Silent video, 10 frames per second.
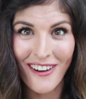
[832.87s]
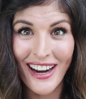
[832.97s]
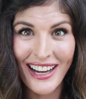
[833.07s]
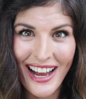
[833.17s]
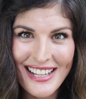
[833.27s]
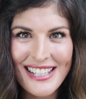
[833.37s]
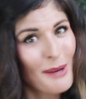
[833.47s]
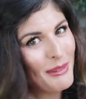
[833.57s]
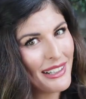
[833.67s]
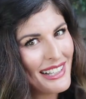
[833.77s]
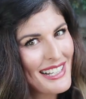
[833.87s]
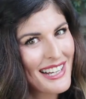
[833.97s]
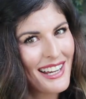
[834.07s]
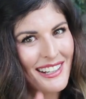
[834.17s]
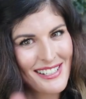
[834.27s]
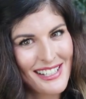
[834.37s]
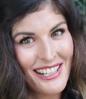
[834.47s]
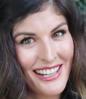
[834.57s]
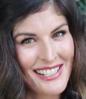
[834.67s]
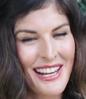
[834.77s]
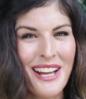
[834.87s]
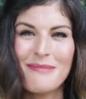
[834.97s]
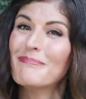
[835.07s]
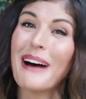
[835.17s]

All right, guys, I'm Alicia and I'll see you next time.